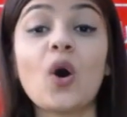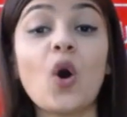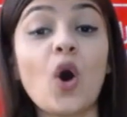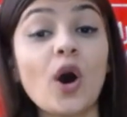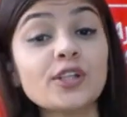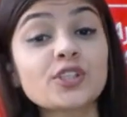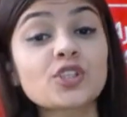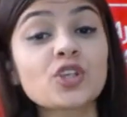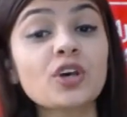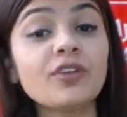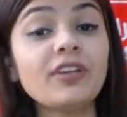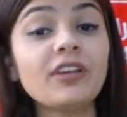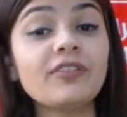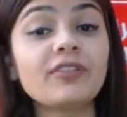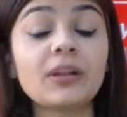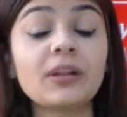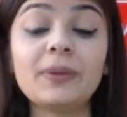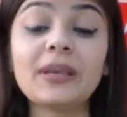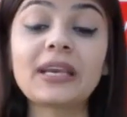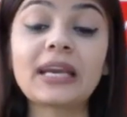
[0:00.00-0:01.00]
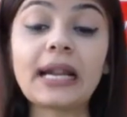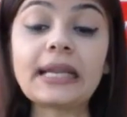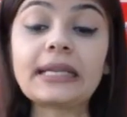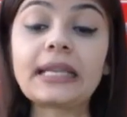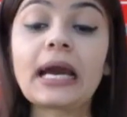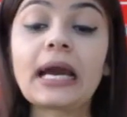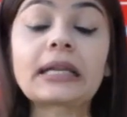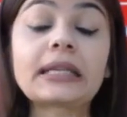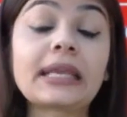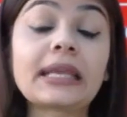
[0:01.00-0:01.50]
Also, we will be
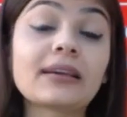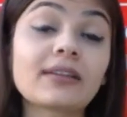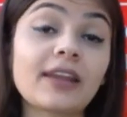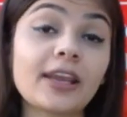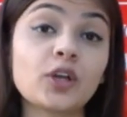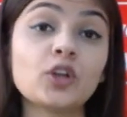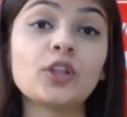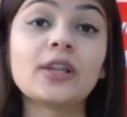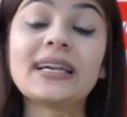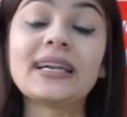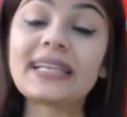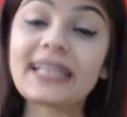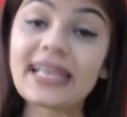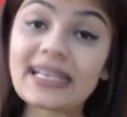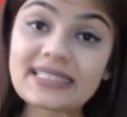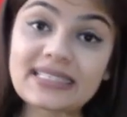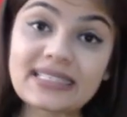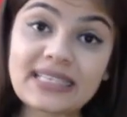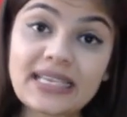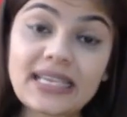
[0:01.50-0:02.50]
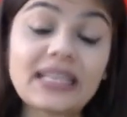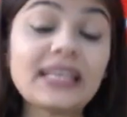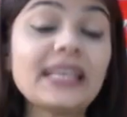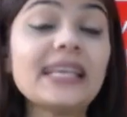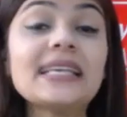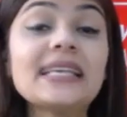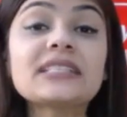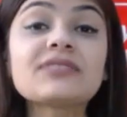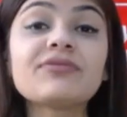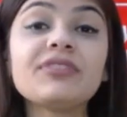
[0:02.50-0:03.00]
conducting regular test
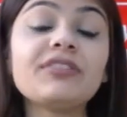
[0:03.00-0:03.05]
series.